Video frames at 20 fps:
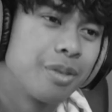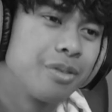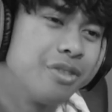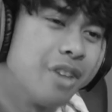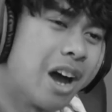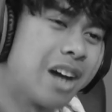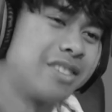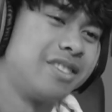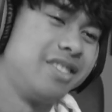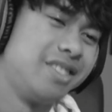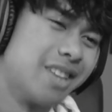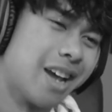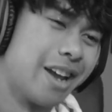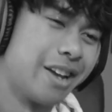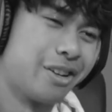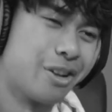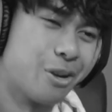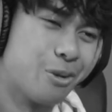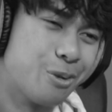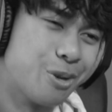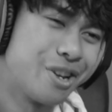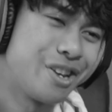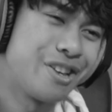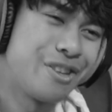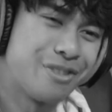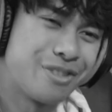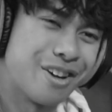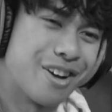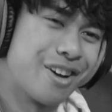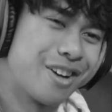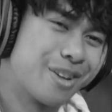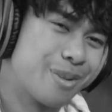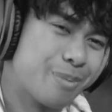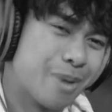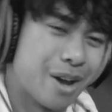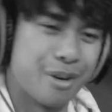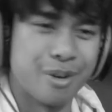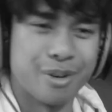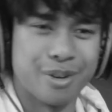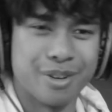Not psycho, what are you talking
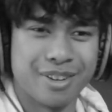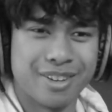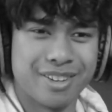about?